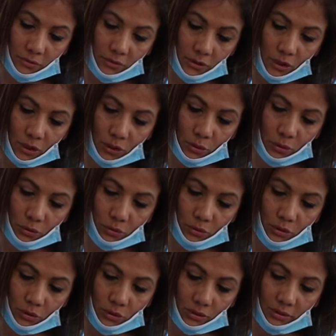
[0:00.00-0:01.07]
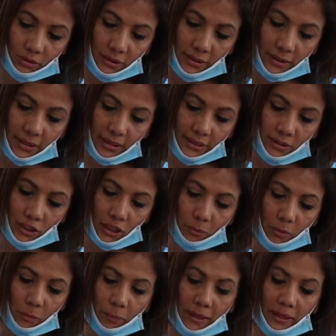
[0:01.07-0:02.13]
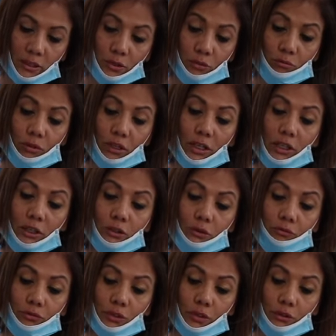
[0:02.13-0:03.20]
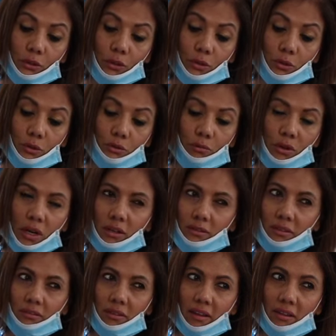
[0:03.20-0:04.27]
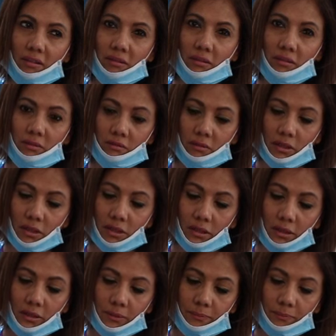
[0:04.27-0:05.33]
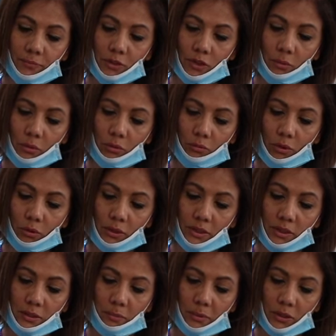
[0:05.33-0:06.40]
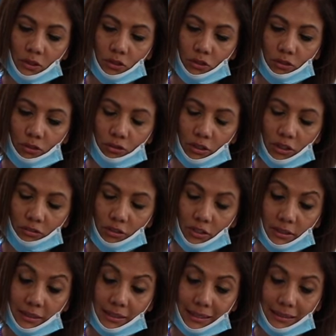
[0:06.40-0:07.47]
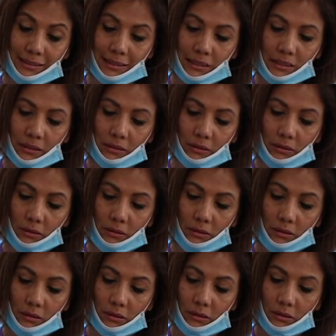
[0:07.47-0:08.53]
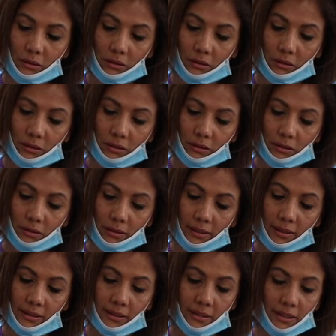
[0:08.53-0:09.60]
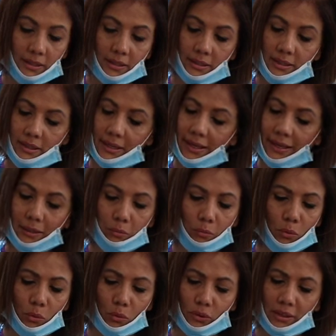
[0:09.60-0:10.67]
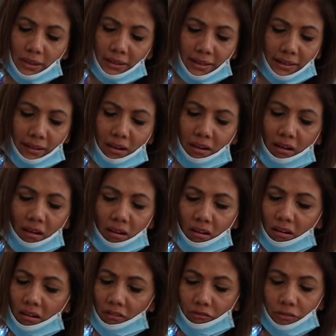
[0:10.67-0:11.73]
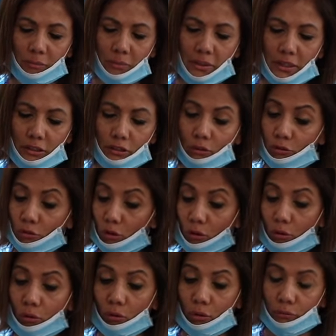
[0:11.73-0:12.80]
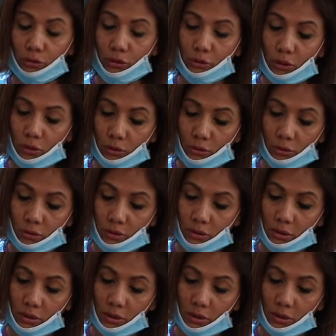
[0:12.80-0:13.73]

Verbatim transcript: nose Again, derma pen is really good for the nose rather than um, derma rollers because you know you can just get in. And it doesn't take more than like half a minute on the whole of the nose.